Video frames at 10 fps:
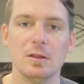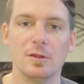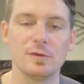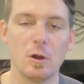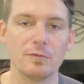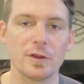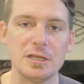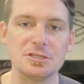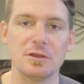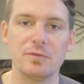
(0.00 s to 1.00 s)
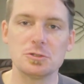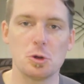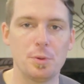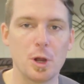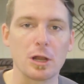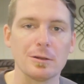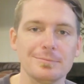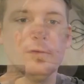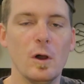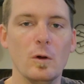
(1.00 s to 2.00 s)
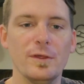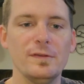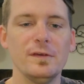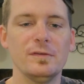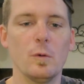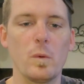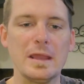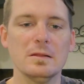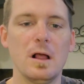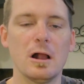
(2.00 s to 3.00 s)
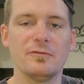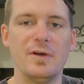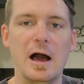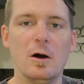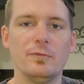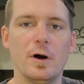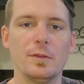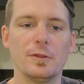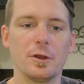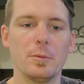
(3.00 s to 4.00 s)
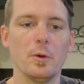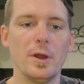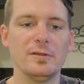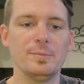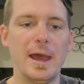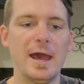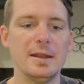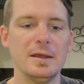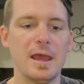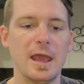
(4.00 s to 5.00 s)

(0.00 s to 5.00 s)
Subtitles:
Let's go over each individual part. So this is the wing lock valve on the Thermarest pad,